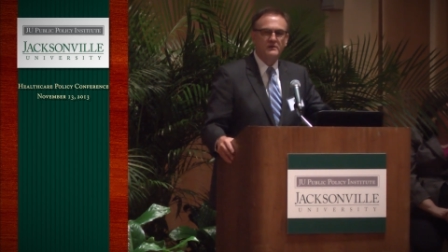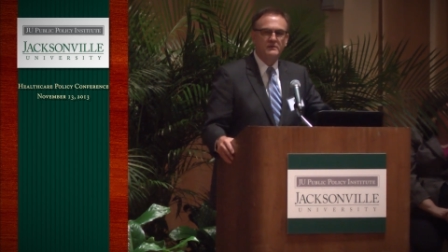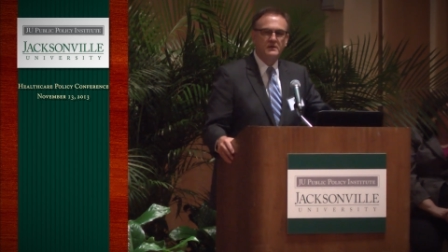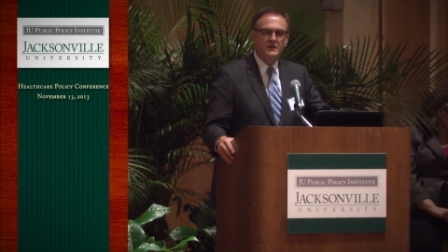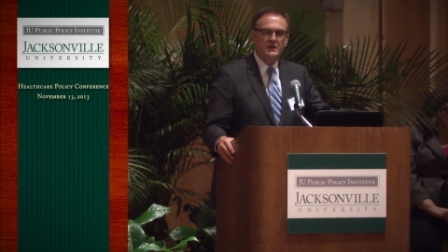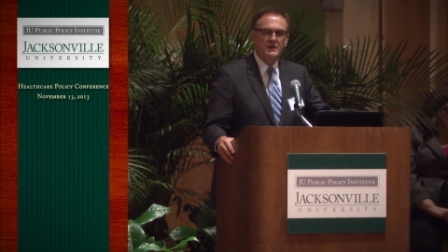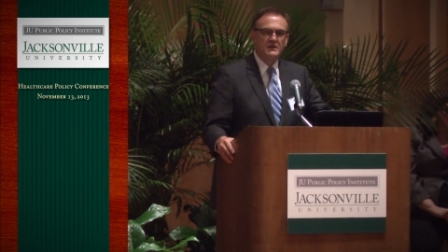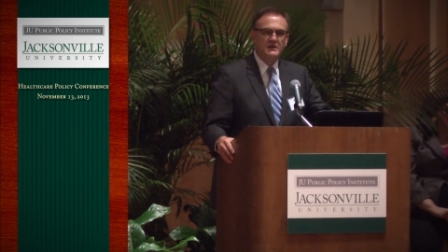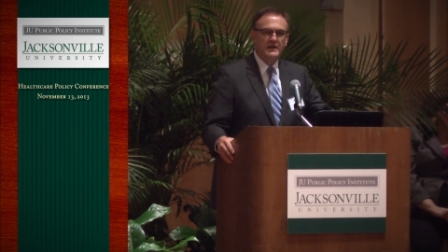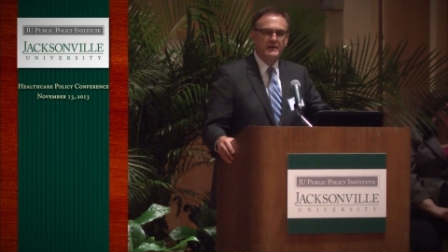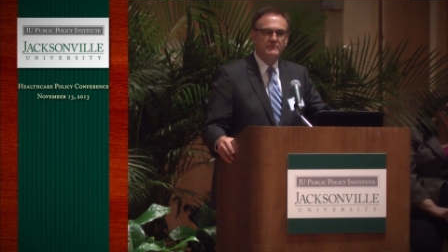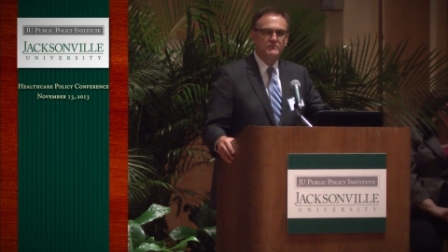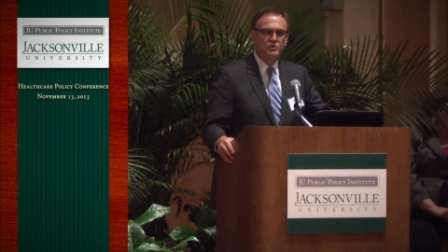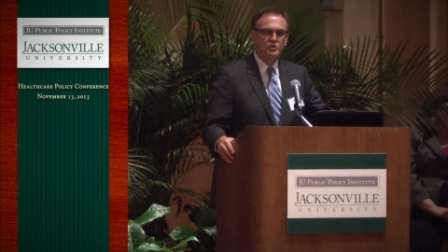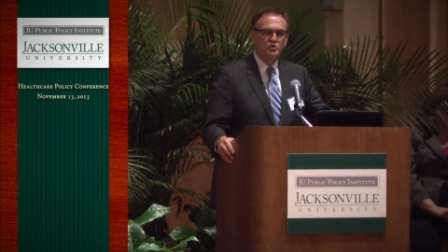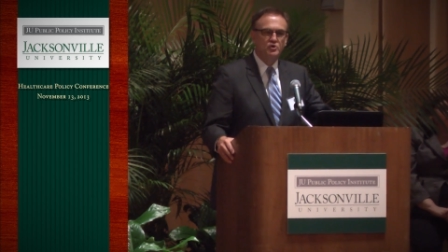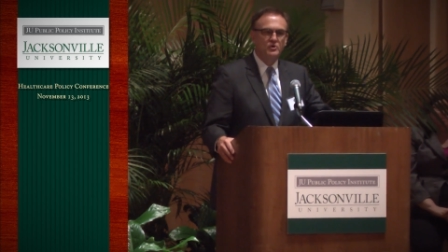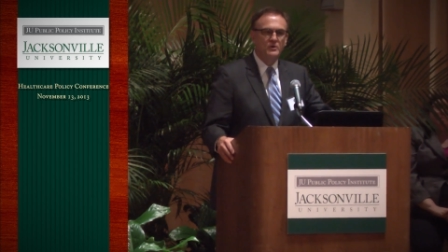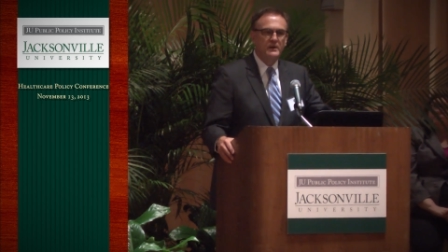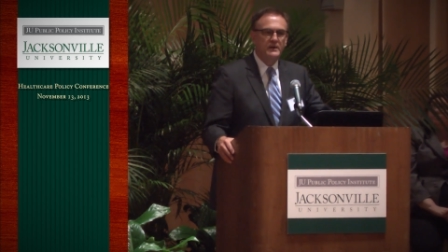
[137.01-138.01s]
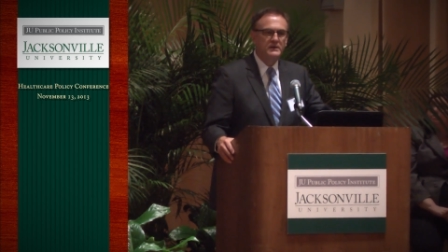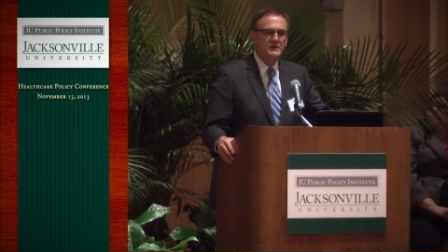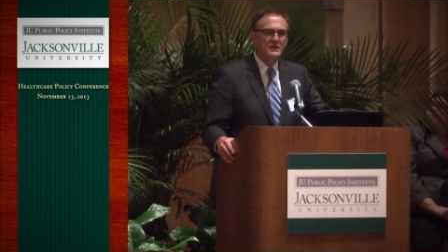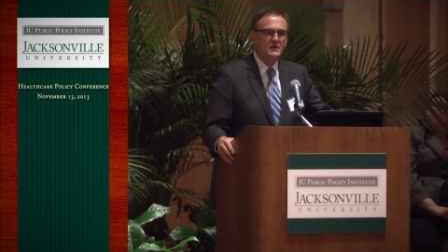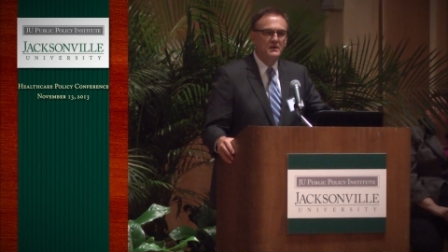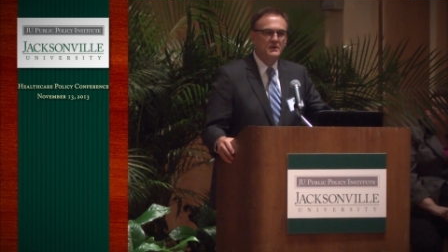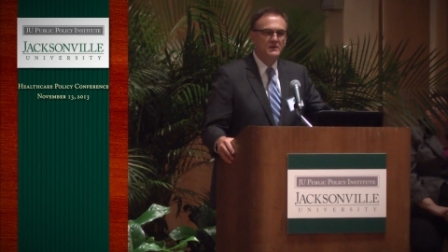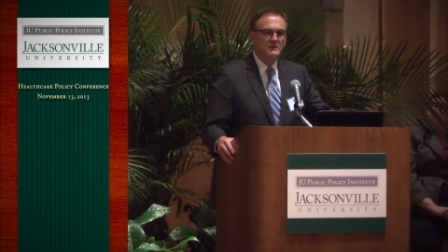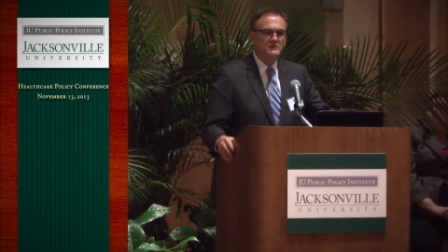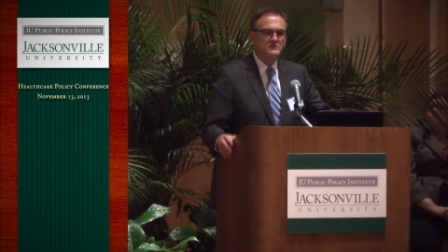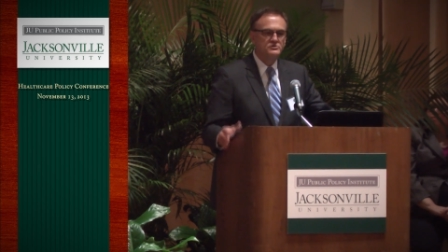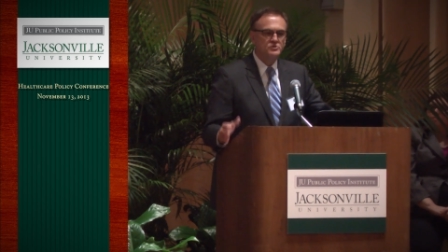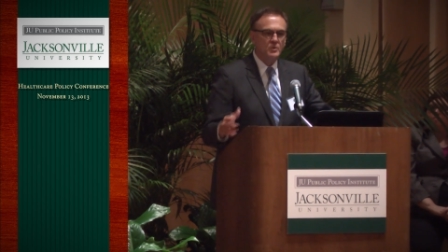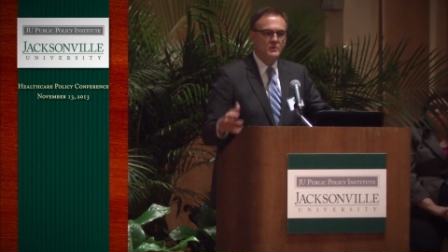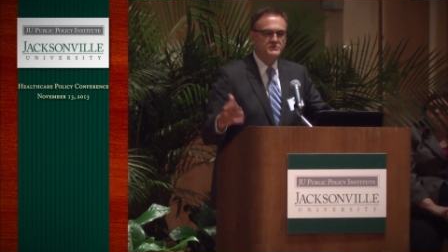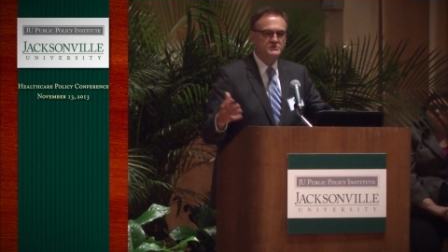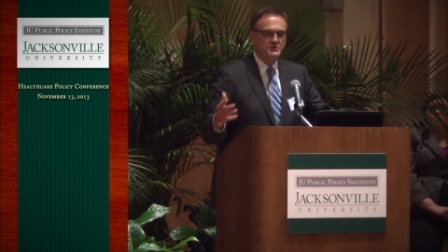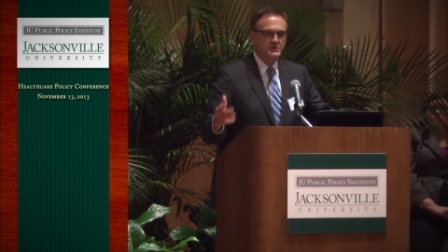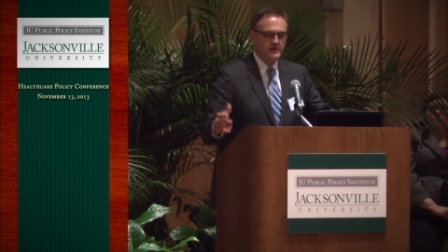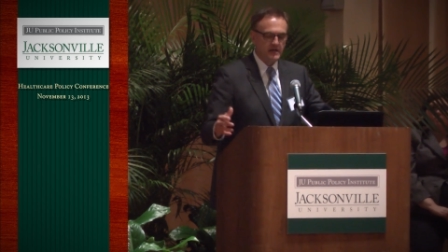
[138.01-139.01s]
Anytime you do it, there's
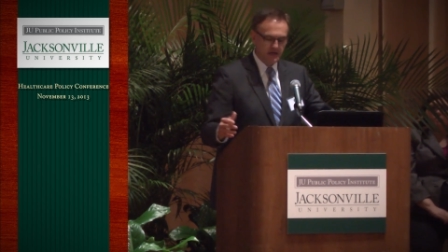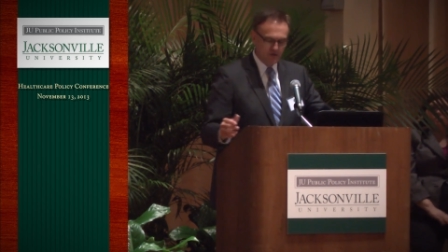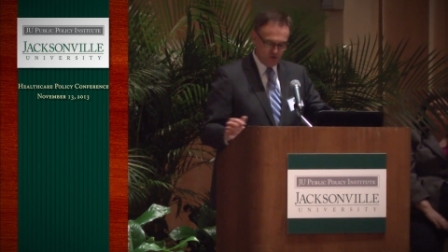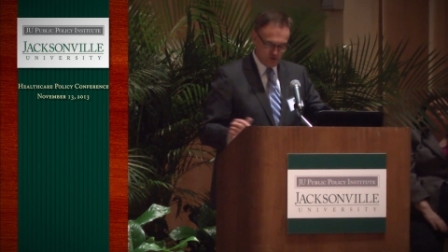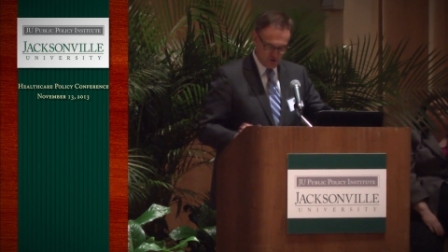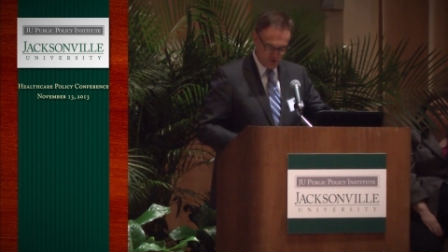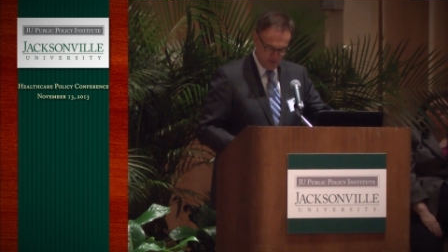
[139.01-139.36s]
always the danger